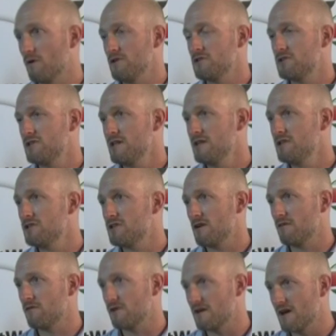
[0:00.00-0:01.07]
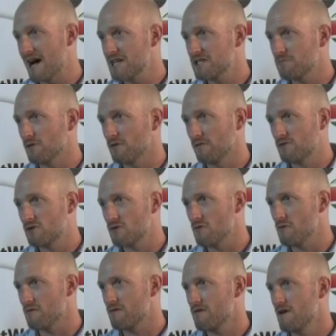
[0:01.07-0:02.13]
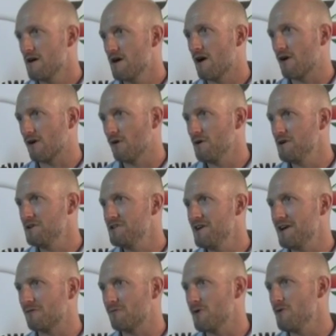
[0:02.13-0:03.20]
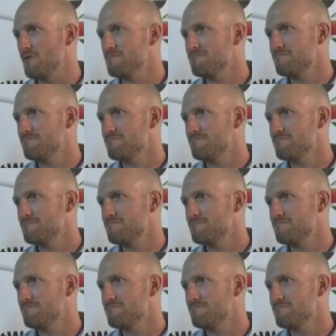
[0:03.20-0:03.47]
the seeds of the gospel of truth are going to take root.